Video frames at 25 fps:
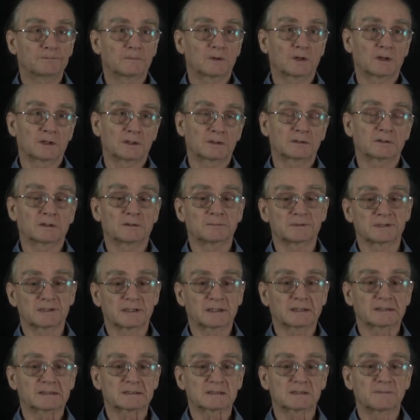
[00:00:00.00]
A times
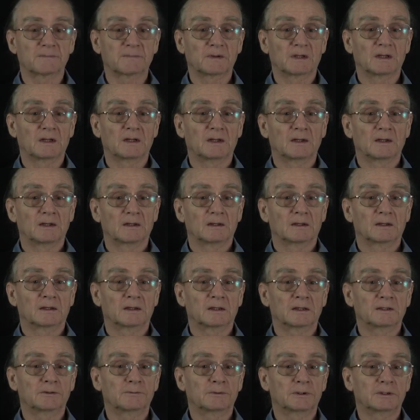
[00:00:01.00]
X,
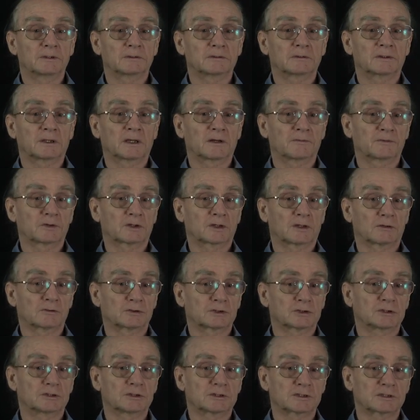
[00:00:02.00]
and we have a
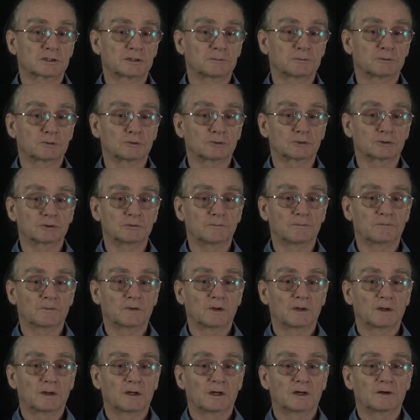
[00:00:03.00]
Gaussian distribution.
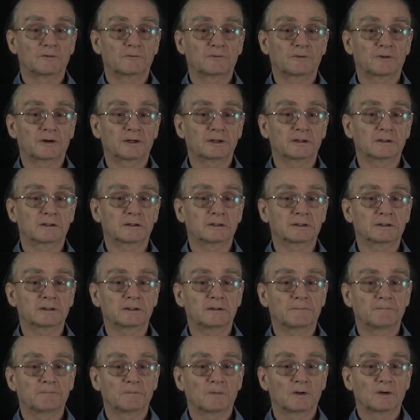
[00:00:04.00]
And
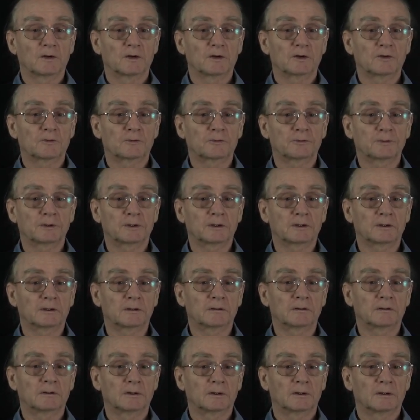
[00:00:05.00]
finally, if
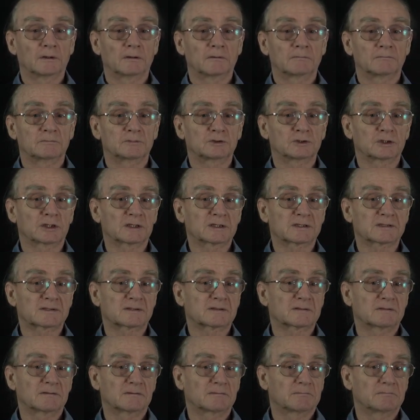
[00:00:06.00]
we
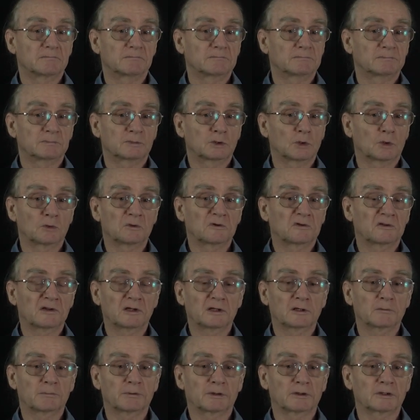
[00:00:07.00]
just don't
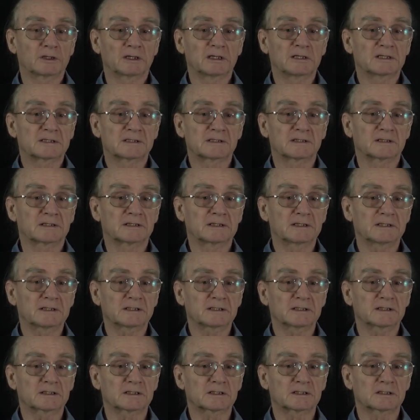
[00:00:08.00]
think about it in
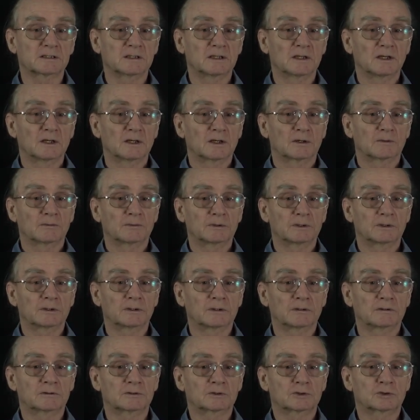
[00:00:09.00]
statistics,
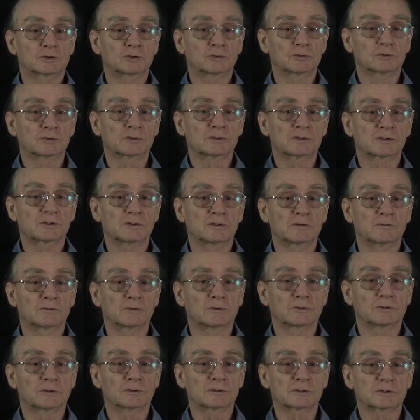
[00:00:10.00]
we choose the
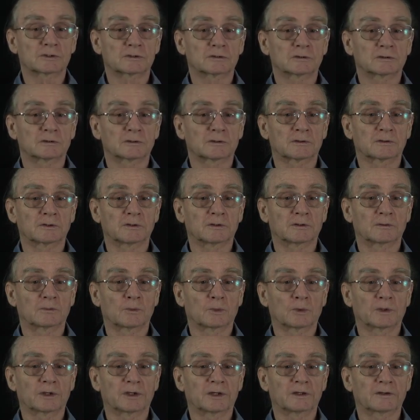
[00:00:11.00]
inverse, the
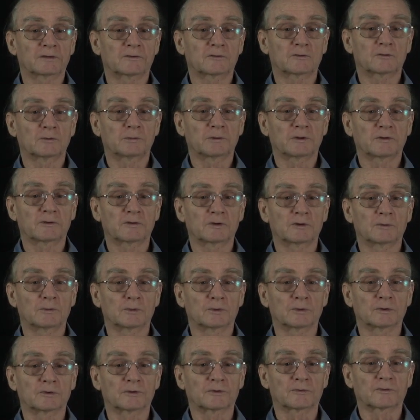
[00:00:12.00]
weights to be the
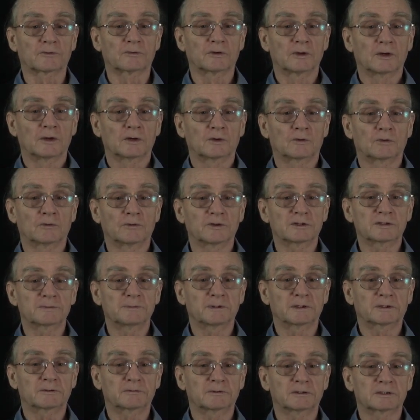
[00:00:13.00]
inverse covariance
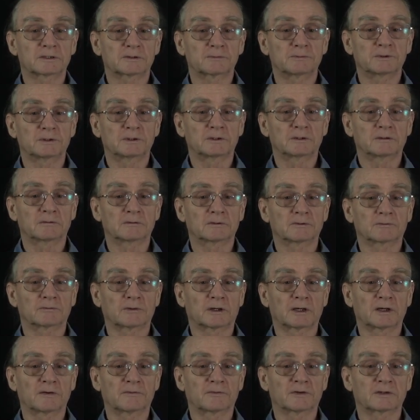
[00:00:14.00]
matrix, we
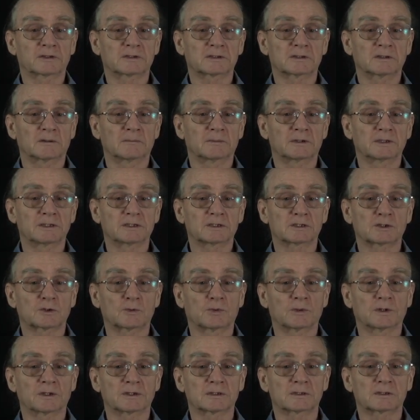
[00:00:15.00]
arrive at some least
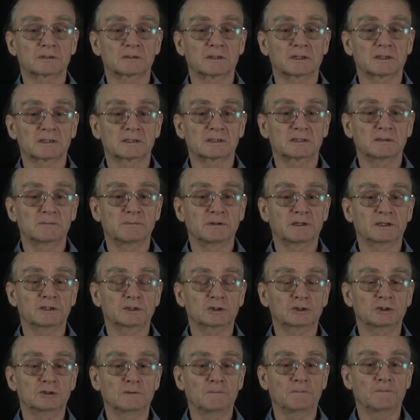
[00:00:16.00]
squares
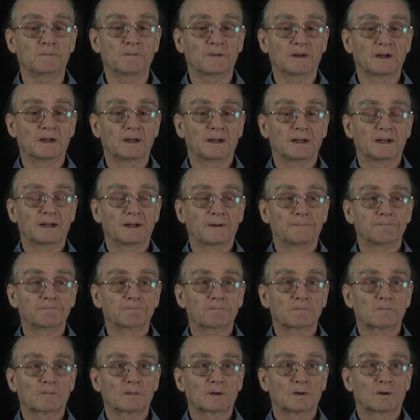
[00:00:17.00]
estimation,
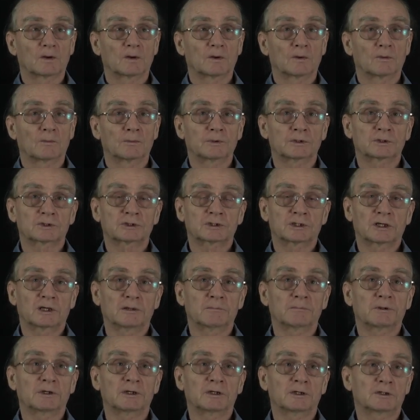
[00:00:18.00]
which
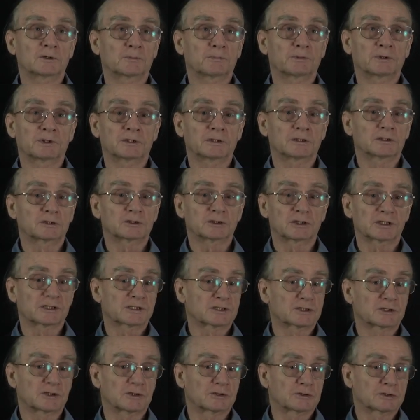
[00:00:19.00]
can be interpreted
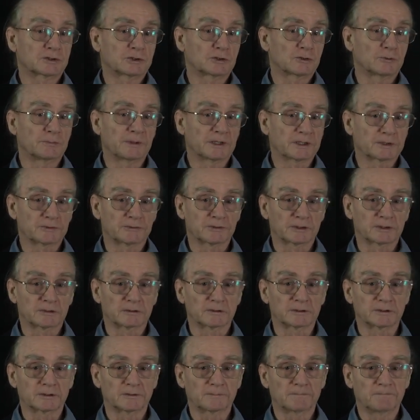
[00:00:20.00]
just
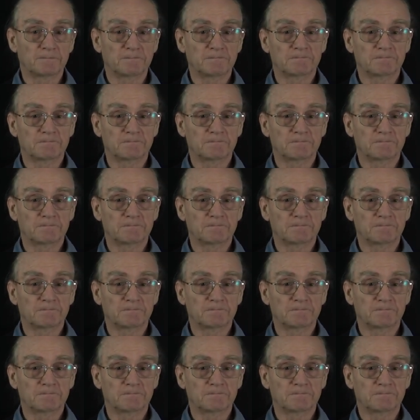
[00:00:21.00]
geometrically.